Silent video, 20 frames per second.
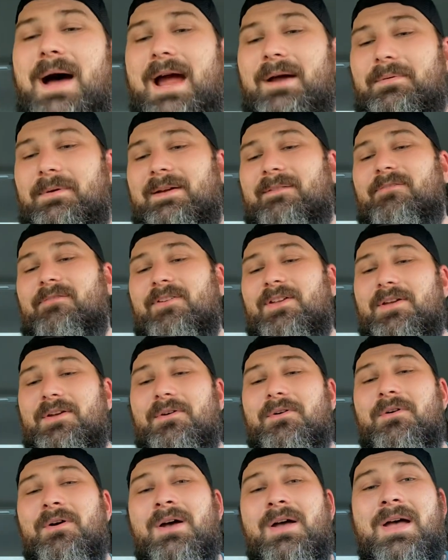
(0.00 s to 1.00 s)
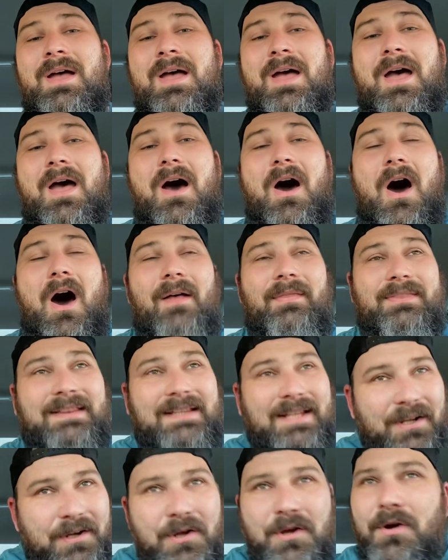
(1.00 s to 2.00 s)
review on
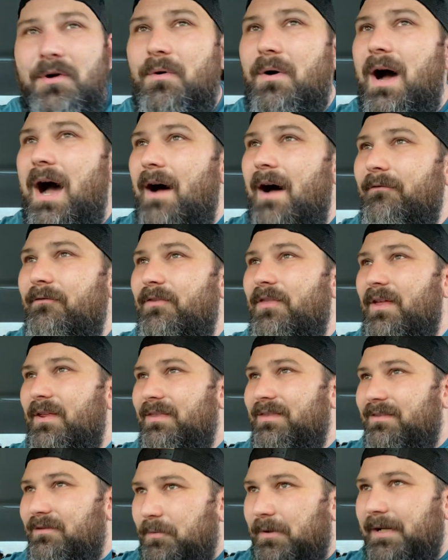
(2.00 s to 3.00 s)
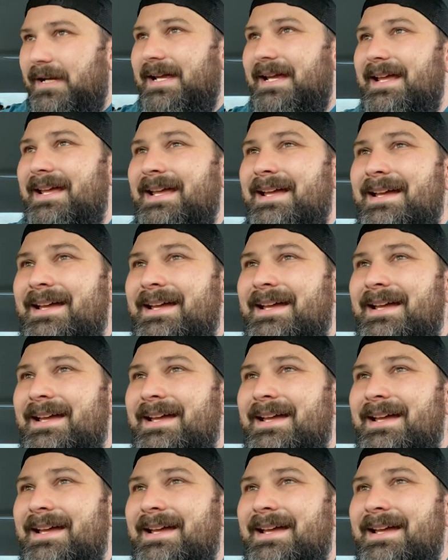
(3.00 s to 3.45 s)
two of the three